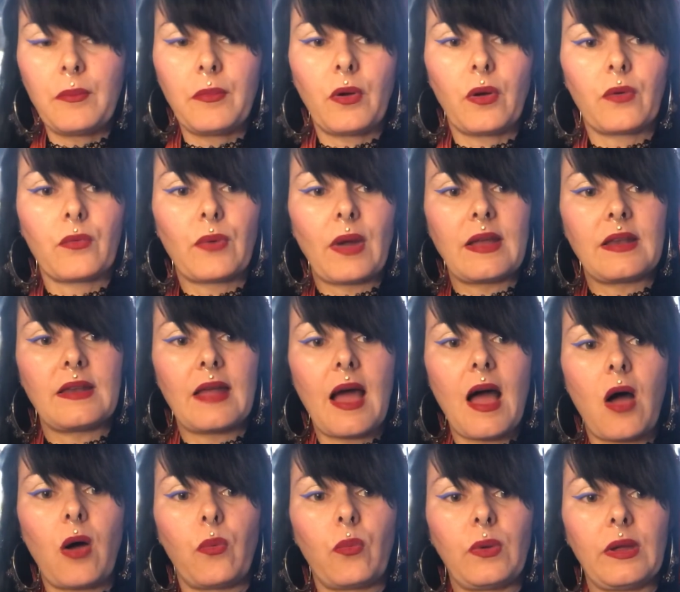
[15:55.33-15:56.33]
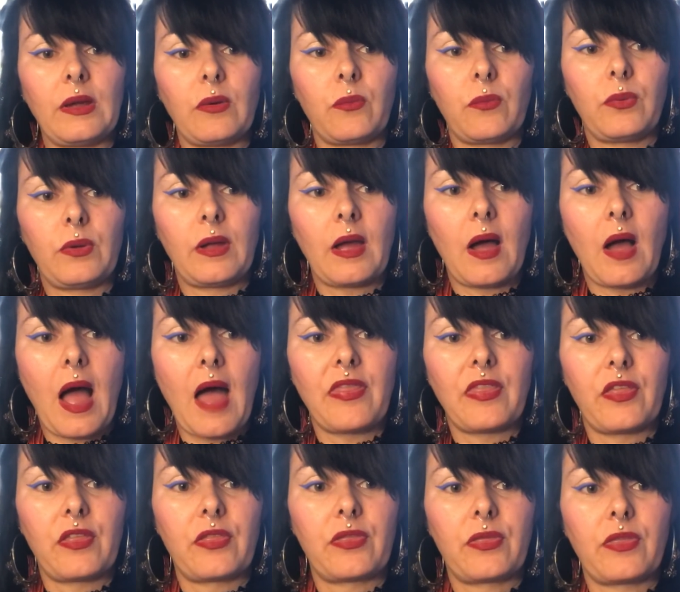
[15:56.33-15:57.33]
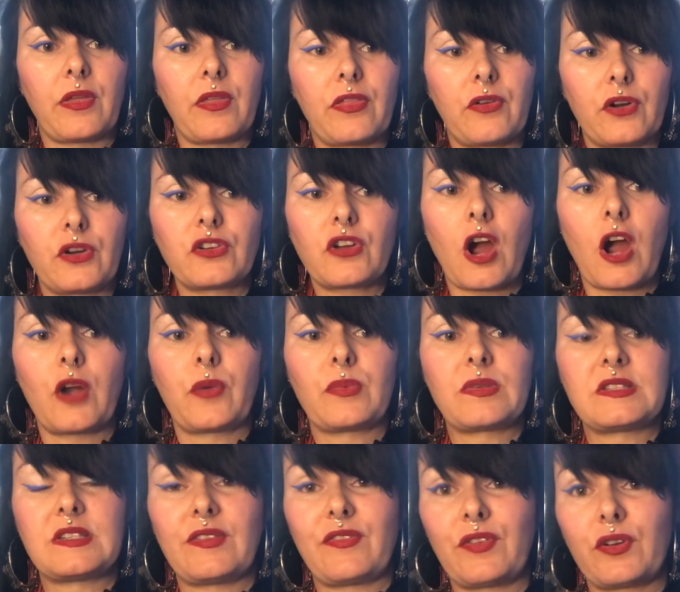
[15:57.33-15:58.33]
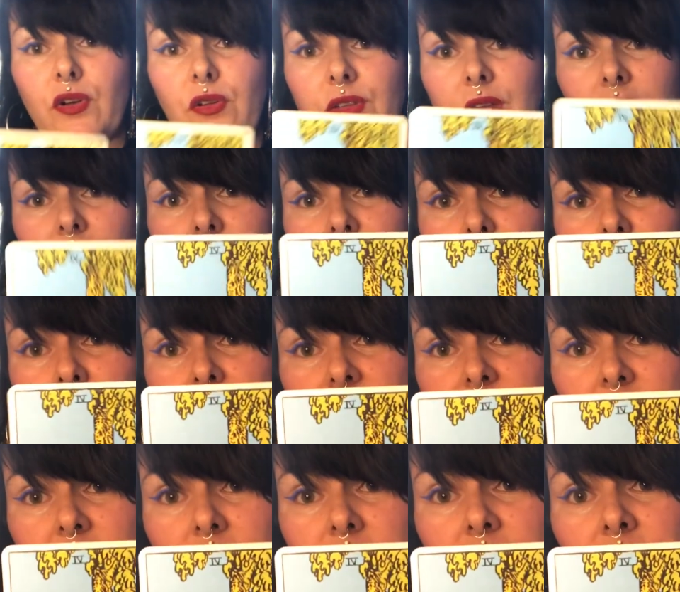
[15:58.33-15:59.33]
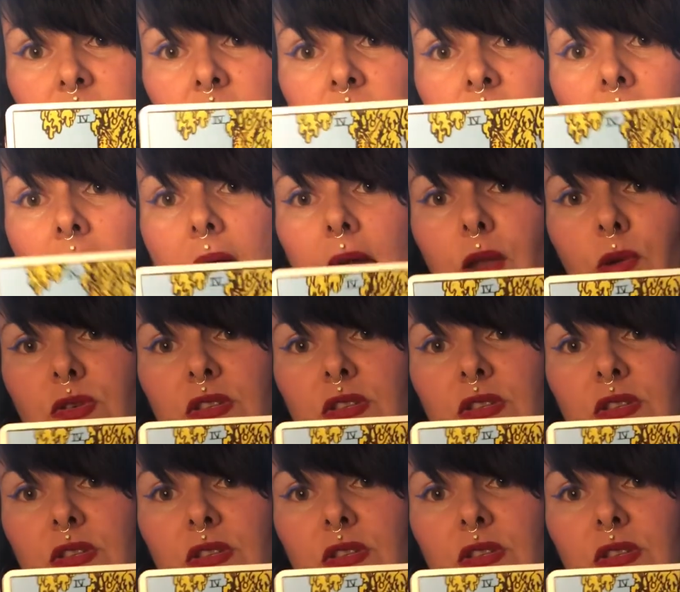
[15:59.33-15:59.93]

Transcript: right now we had the third card was difficult influences, and it was